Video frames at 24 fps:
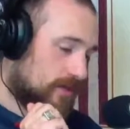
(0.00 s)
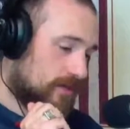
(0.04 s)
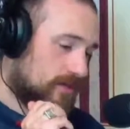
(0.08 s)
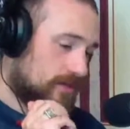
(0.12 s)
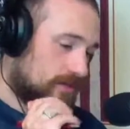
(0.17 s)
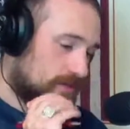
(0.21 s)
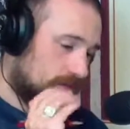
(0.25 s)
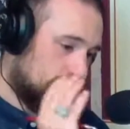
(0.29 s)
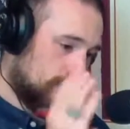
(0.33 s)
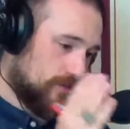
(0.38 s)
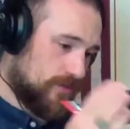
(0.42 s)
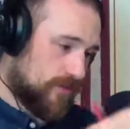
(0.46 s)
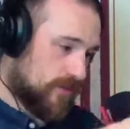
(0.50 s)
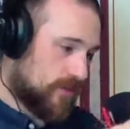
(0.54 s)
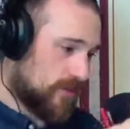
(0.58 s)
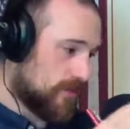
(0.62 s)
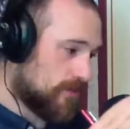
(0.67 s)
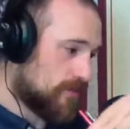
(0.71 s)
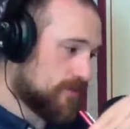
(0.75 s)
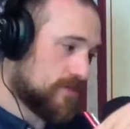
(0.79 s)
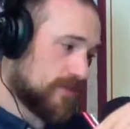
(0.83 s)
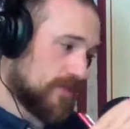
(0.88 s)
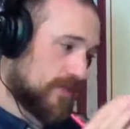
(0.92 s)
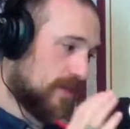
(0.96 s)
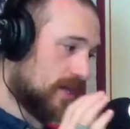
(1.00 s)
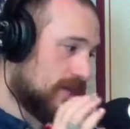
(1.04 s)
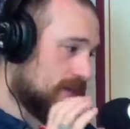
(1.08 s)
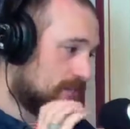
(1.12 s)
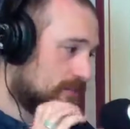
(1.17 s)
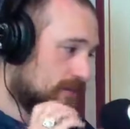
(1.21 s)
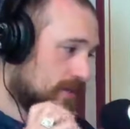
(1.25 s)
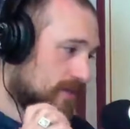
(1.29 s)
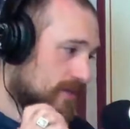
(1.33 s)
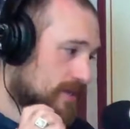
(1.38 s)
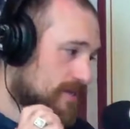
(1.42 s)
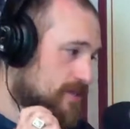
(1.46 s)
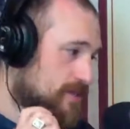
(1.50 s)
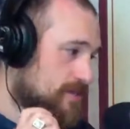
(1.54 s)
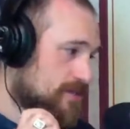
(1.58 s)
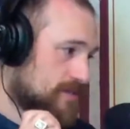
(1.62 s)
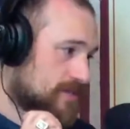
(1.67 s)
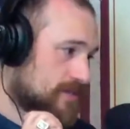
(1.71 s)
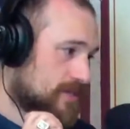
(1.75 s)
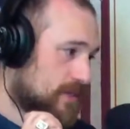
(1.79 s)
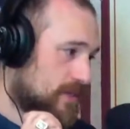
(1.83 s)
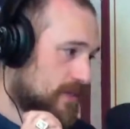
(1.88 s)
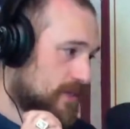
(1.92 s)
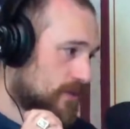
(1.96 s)
You're gonna lose a lot of our
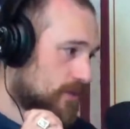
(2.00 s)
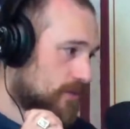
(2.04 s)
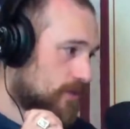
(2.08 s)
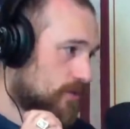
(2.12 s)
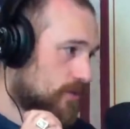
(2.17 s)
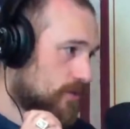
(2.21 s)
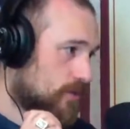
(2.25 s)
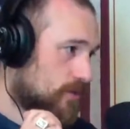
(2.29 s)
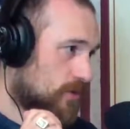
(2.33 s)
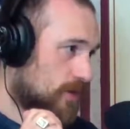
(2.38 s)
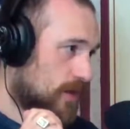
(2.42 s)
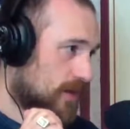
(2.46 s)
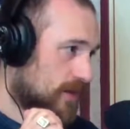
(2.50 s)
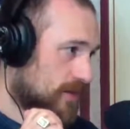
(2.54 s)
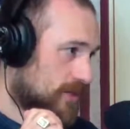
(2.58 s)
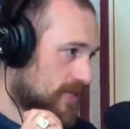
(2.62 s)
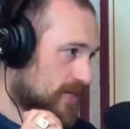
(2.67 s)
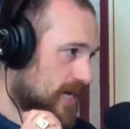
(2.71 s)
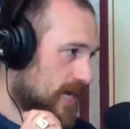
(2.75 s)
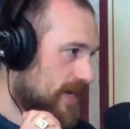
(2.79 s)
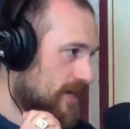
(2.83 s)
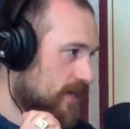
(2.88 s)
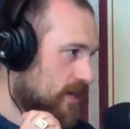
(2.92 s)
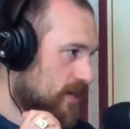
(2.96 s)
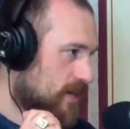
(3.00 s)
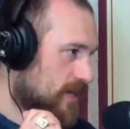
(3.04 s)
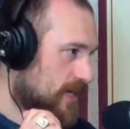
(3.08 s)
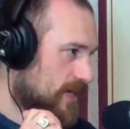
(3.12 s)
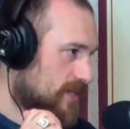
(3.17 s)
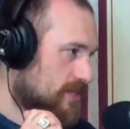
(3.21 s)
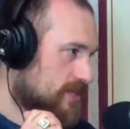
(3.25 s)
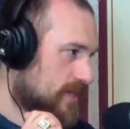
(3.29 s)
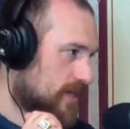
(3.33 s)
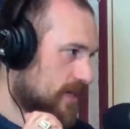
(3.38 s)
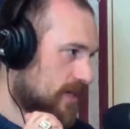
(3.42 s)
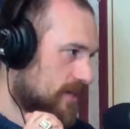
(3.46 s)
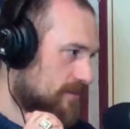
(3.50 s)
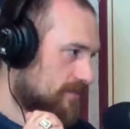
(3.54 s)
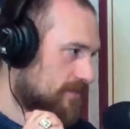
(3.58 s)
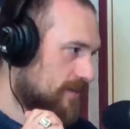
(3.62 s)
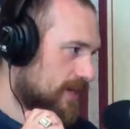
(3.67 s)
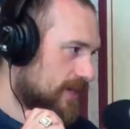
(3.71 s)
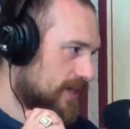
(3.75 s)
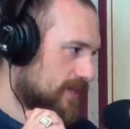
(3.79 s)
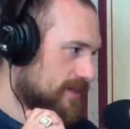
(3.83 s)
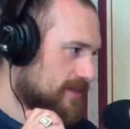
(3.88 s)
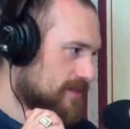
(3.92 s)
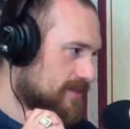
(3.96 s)
listeners here who are diehard hexagon
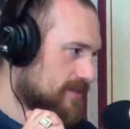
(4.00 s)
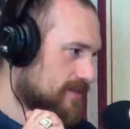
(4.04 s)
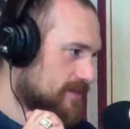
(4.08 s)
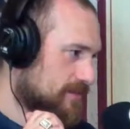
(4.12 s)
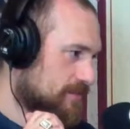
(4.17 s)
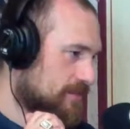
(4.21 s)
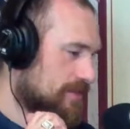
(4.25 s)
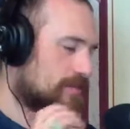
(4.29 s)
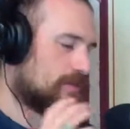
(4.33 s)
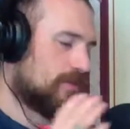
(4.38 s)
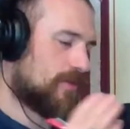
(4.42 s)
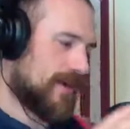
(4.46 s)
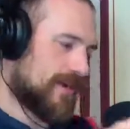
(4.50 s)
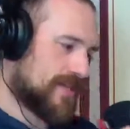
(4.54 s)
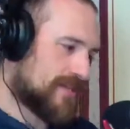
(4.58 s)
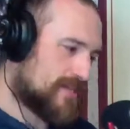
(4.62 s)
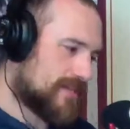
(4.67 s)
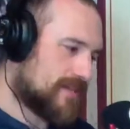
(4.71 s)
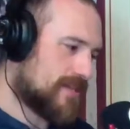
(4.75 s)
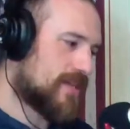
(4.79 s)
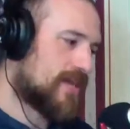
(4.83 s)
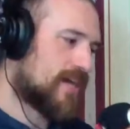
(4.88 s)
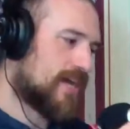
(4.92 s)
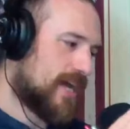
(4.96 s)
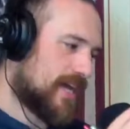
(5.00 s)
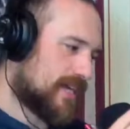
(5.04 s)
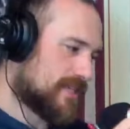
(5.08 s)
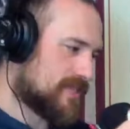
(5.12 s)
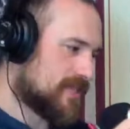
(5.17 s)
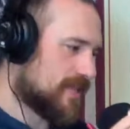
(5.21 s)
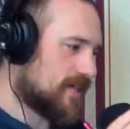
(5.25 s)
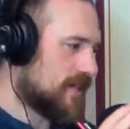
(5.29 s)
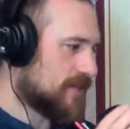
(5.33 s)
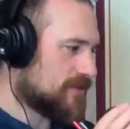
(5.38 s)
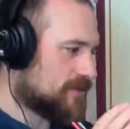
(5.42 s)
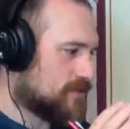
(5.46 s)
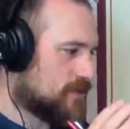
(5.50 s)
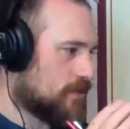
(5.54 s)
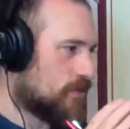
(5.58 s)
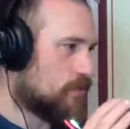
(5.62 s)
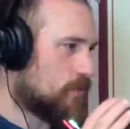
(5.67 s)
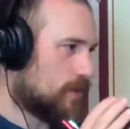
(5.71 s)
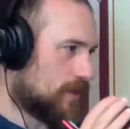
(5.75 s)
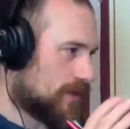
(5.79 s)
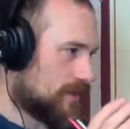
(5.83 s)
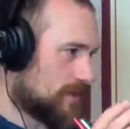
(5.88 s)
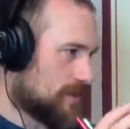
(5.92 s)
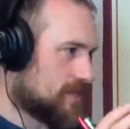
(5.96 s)
fans. But granted, hexagons
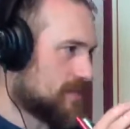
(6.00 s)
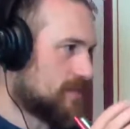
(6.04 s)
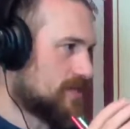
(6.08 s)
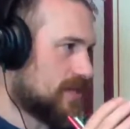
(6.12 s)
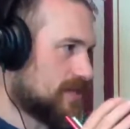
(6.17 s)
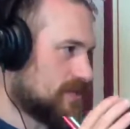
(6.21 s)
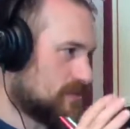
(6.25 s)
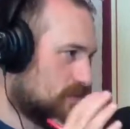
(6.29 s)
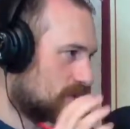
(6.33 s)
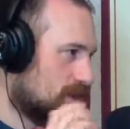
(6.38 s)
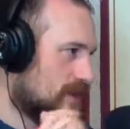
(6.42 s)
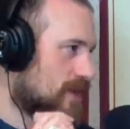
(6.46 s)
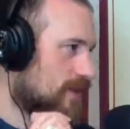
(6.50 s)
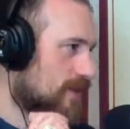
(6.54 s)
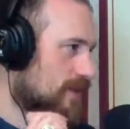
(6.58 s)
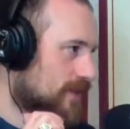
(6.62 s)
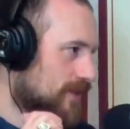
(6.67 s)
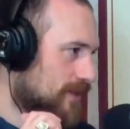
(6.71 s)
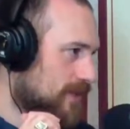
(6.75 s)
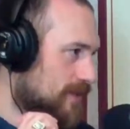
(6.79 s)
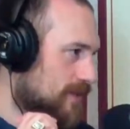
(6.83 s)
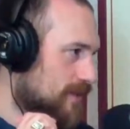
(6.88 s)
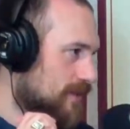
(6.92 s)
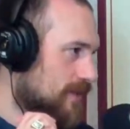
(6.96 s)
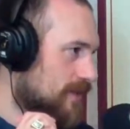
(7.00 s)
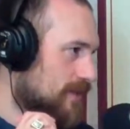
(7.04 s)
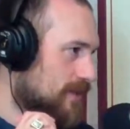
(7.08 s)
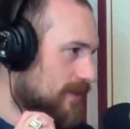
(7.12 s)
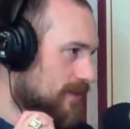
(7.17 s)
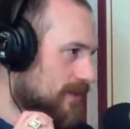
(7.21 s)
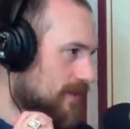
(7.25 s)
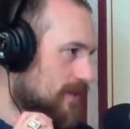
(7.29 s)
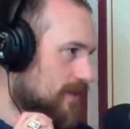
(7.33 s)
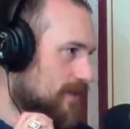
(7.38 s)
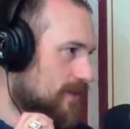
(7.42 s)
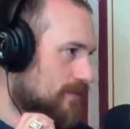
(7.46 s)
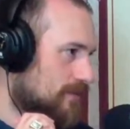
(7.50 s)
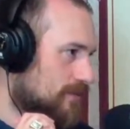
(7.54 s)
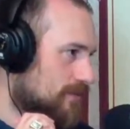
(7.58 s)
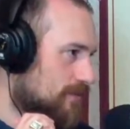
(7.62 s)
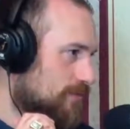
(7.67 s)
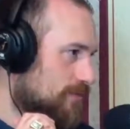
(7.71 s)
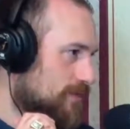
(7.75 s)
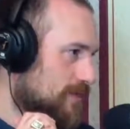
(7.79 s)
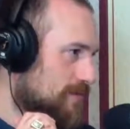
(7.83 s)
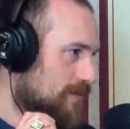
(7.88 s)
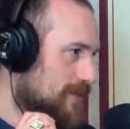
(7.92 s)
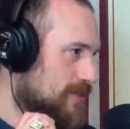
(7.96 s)
don't work as well in
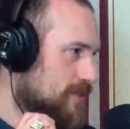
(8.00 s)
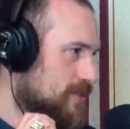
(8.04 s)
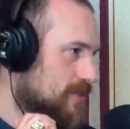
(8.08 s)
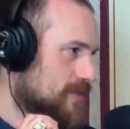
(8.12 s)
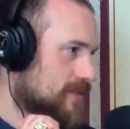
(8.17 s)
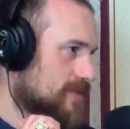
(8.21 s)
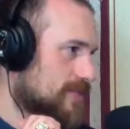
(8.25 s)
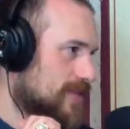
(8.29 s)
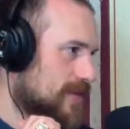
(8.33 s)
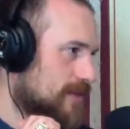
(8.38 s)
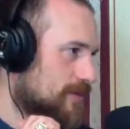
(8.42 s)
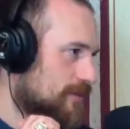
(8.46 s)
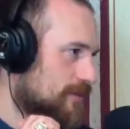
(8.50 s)
3 dimensions that